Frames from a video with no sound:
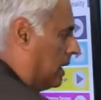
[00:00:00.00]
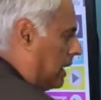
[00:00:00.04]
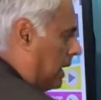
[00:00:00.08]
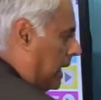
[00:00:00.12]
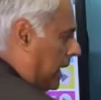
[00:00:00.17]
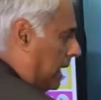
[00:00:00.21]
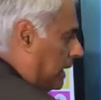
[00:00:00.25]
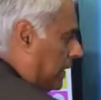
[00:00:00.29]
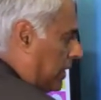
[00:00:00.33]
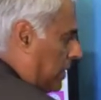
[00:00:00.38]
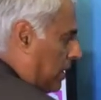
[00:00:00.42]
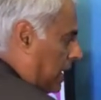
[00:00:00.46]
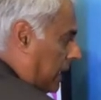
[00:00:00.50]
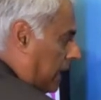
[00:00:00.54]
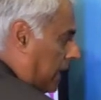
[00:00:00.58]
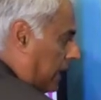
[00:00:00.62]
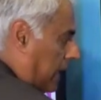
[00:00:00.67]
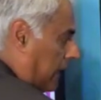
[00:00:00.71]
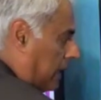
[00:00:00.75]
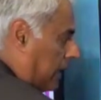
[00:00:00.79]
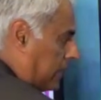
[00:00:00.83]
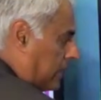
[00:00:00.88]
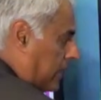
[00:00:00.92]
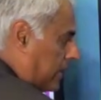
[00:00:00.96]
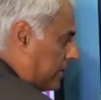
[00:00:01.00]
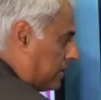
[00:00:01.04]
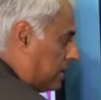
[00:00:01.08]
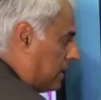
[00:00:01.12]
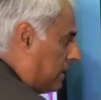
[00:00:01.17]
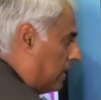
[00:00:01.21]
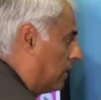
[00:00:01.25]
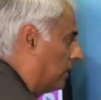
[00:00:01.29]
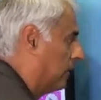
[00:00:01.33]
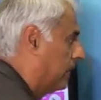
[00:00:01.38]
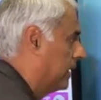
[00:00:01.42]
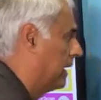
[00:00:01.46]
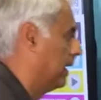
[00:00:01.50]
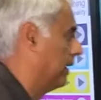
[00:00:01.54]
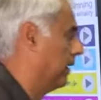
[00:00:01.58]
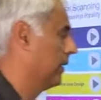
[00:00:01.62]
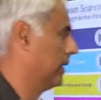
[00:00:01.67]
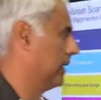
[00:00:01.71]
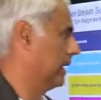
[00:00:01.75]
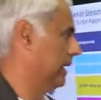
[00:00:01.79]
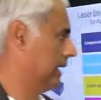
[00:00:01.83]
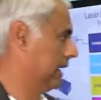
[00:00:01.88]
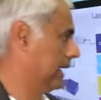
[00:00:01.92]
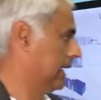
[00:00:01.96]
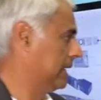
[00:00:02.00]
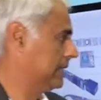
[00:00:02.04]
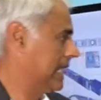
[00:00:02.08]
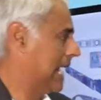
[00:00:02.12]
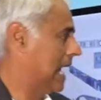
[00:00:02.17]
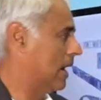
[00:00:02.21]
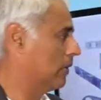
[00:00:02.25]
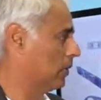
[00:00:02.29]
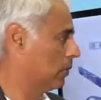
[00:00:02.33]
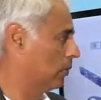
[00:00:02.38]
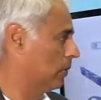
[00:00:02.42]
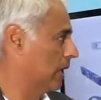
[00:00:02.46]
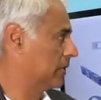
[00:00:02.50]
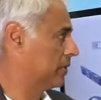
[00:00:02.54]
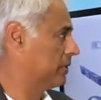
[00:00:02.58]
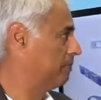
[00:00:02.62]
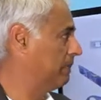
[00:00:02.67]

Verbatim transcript: illustration over here is how it works.